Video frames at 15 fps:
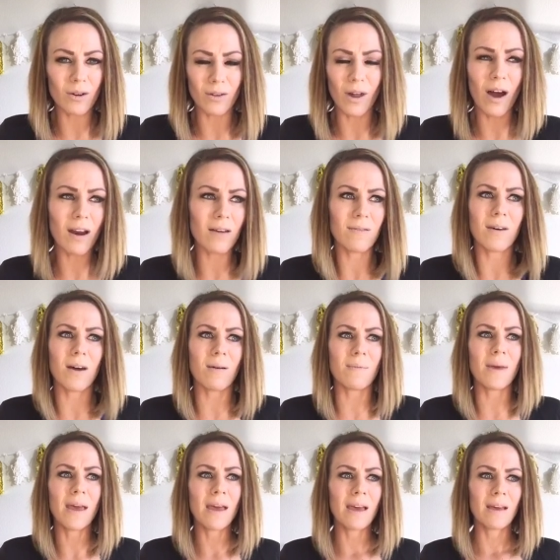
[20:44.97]
a lot of
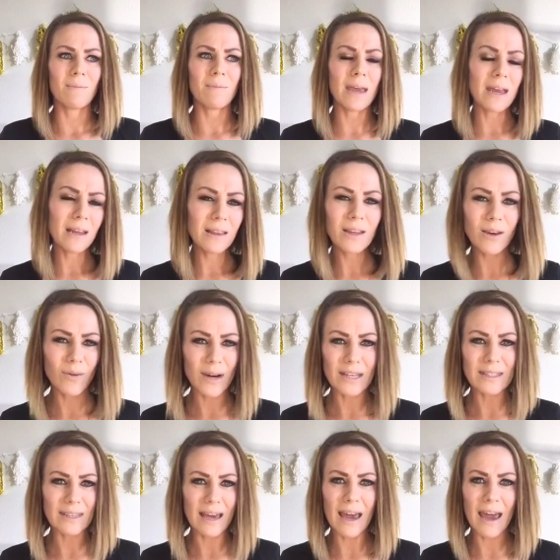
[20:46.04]
them, made in the
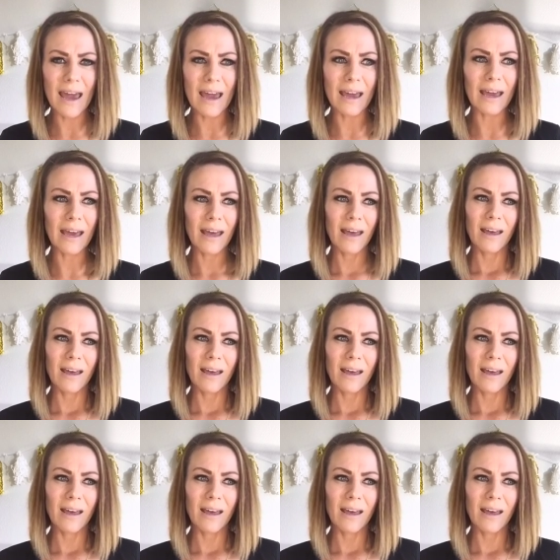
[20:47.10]
USA.